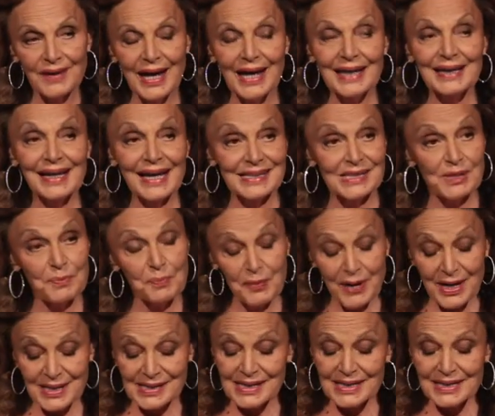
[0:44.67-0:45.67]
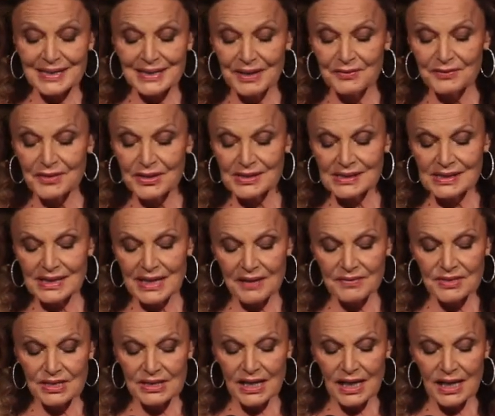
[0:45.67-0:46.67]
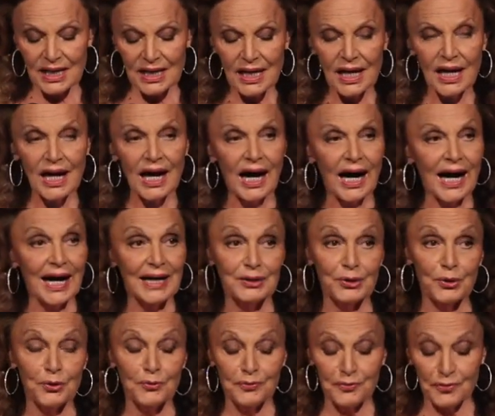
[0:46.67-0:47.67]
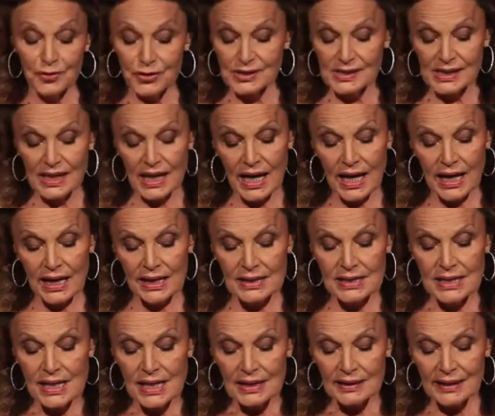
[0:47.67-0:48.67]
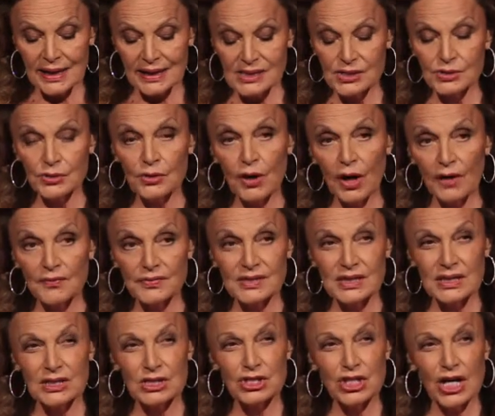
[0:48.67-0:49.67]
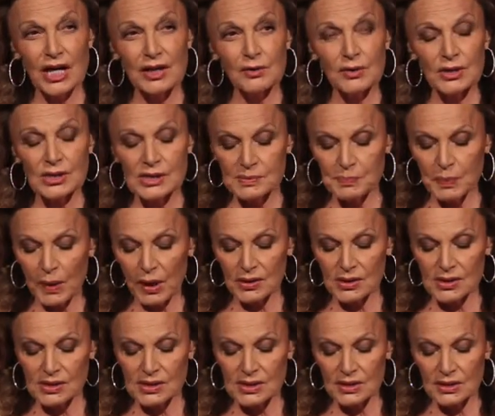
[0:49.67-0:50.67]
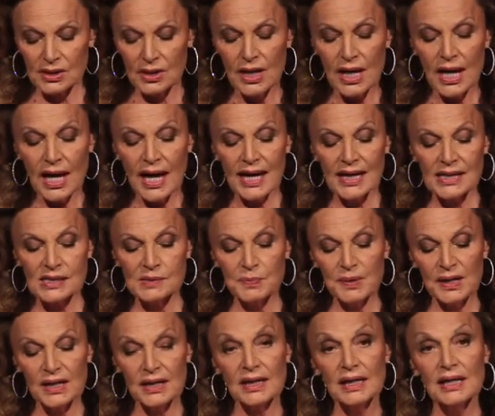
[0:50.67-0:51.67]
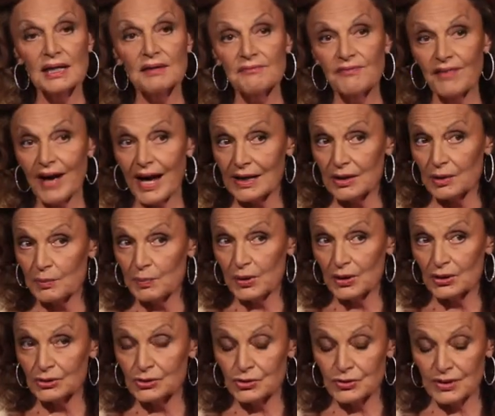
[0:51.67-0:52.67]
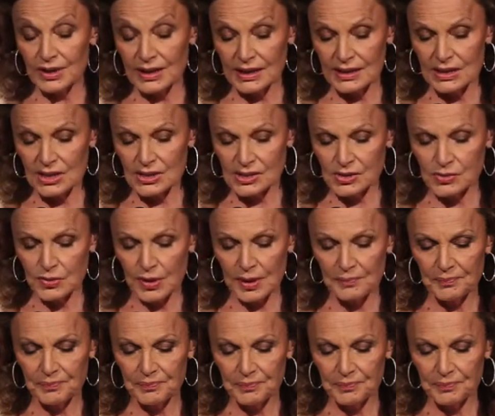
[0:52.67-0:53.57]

And as the president of the CFDA, I know firsthand that Swarovski's generous sponsor has been invaluable to the industry.